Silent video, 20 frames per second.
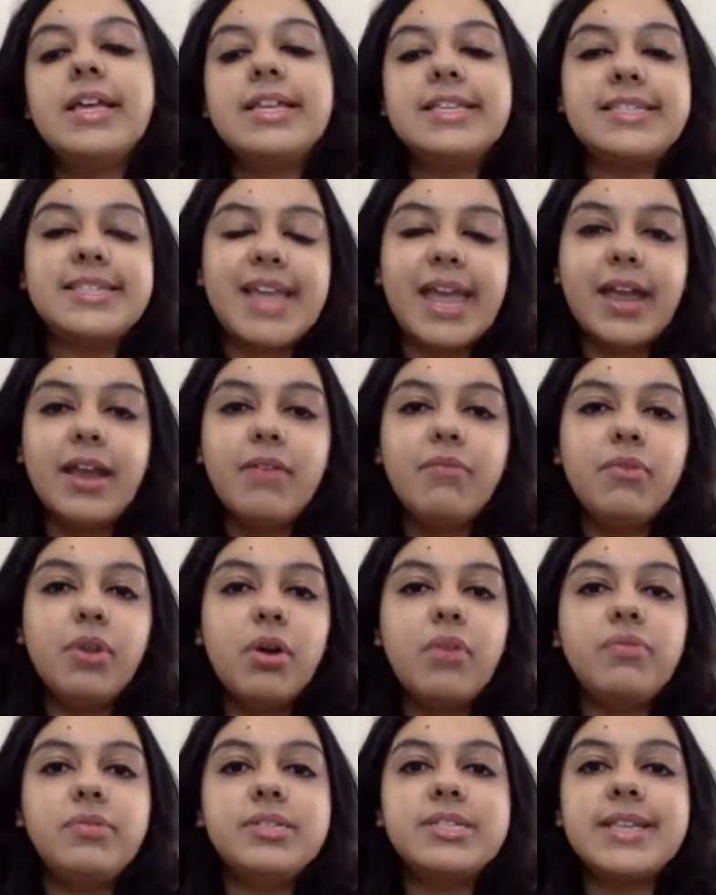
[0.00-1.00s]
Second way
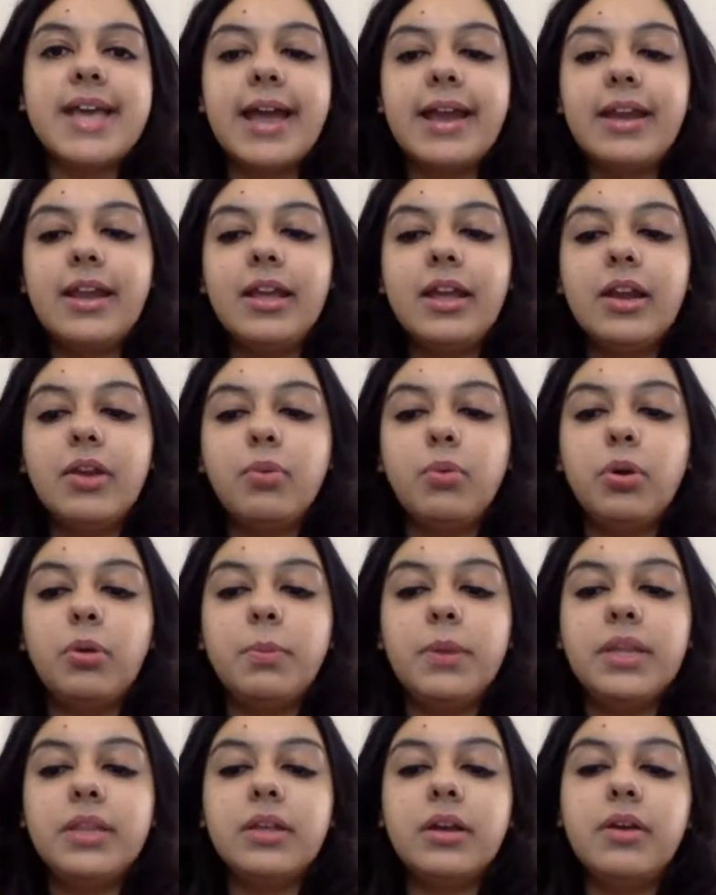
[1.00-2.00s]
of deciding it would
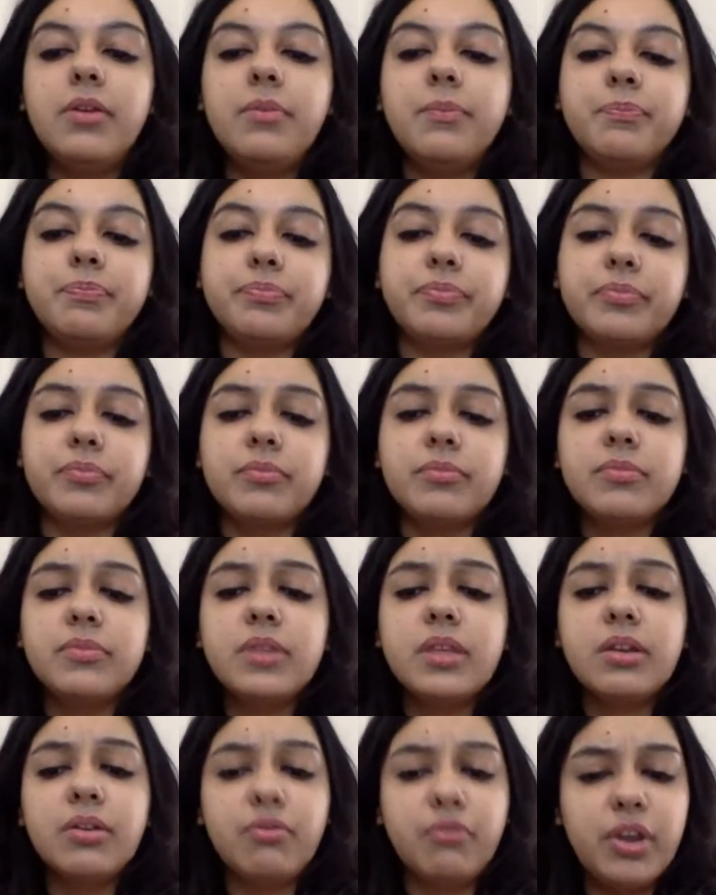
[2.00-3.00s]
be the
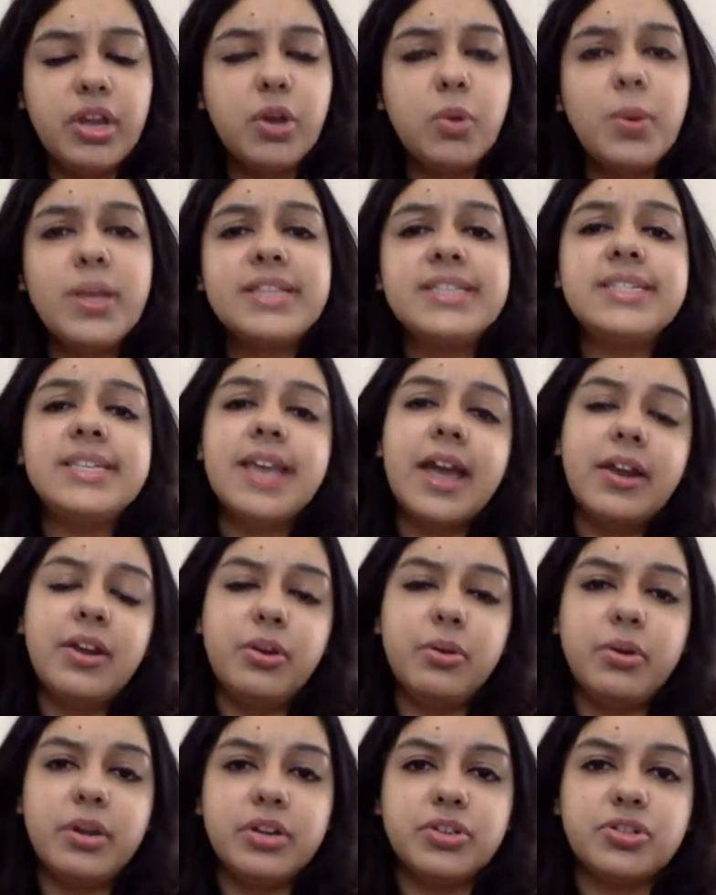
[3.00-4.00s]
frequency and
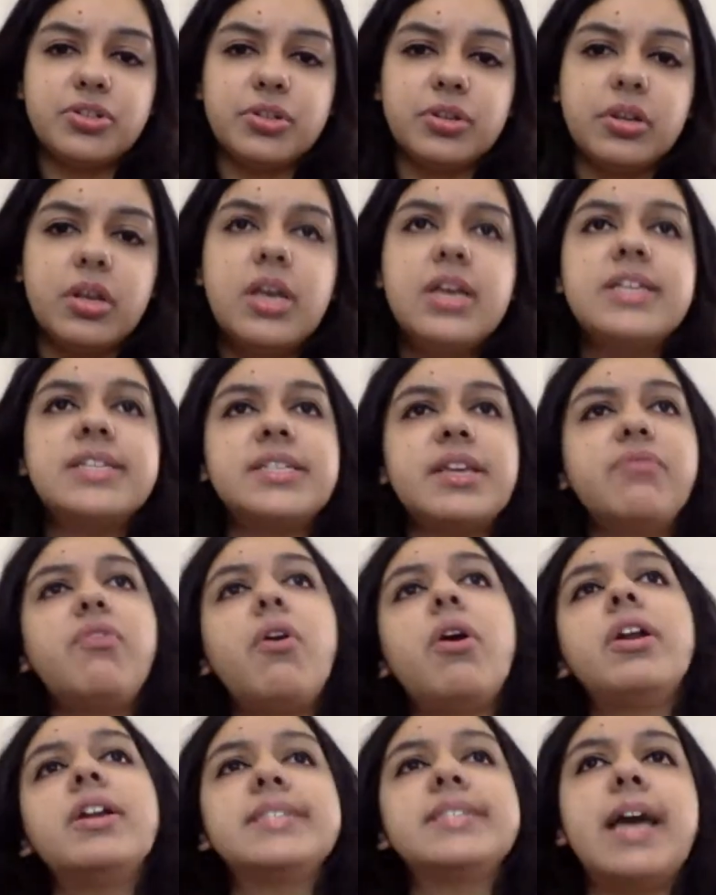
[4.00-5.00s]
duration. Say,
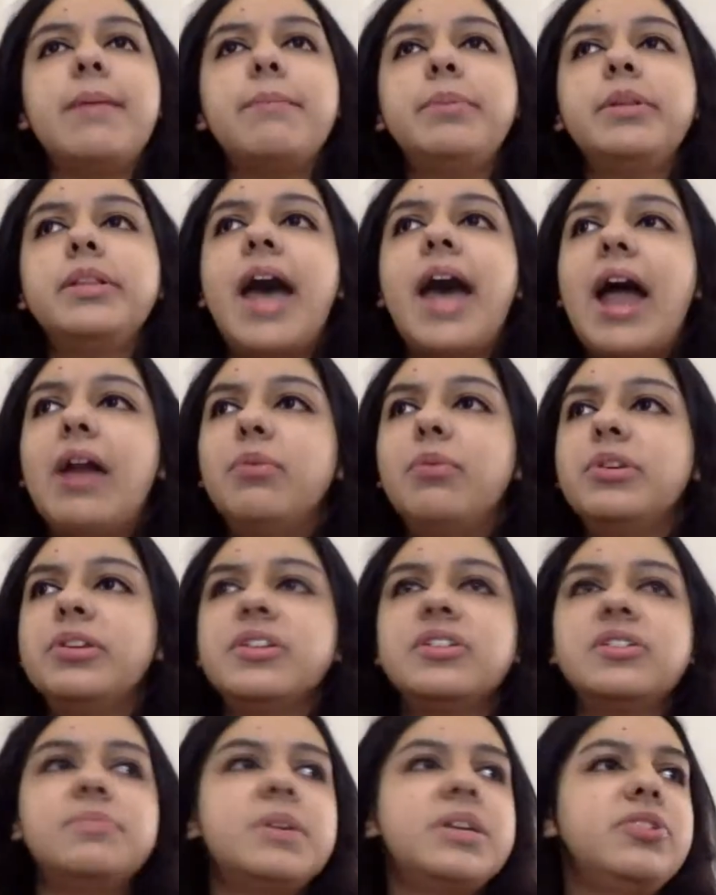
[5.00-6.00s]
for example, the
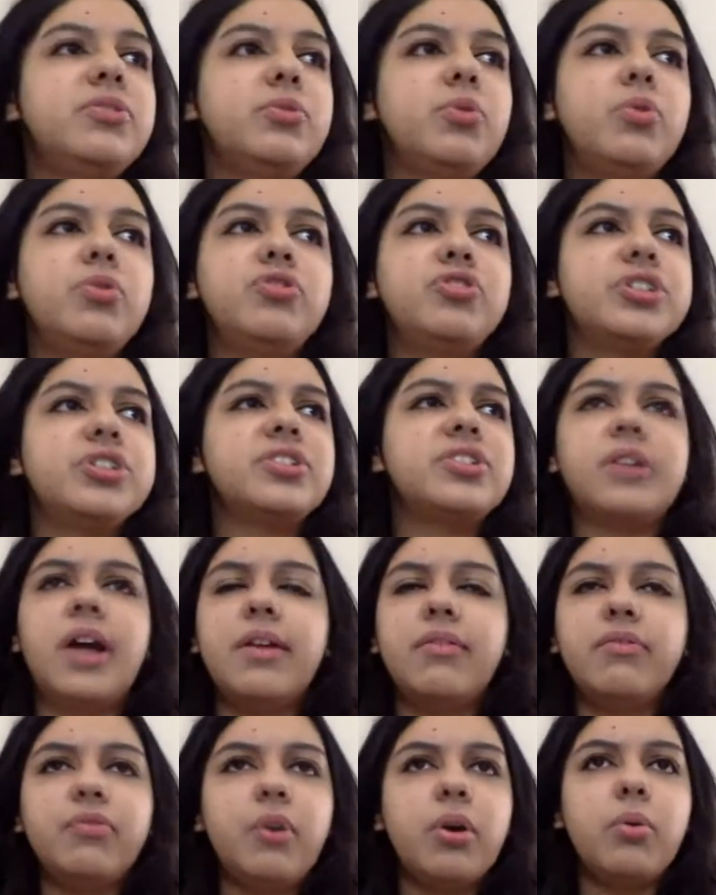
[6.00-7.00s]
advertisement could just
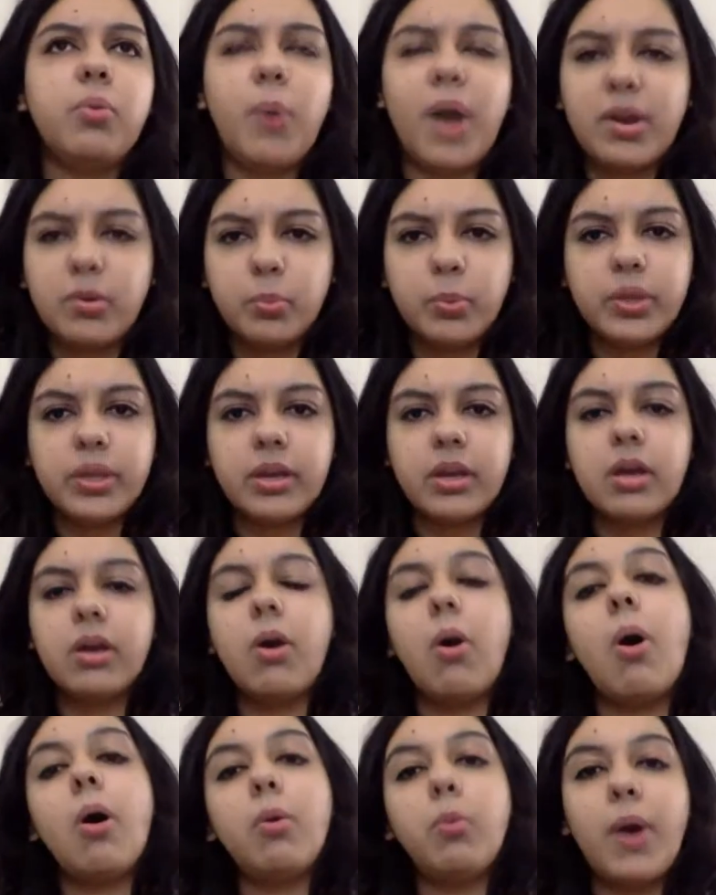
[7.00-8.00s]
run for 1 week
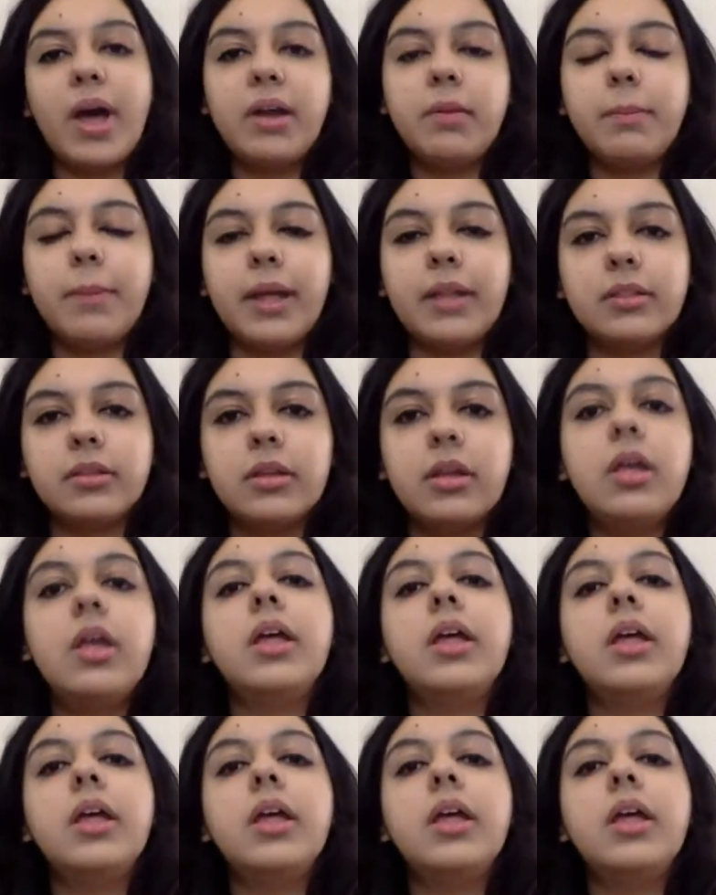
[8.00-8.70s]
or 1 month.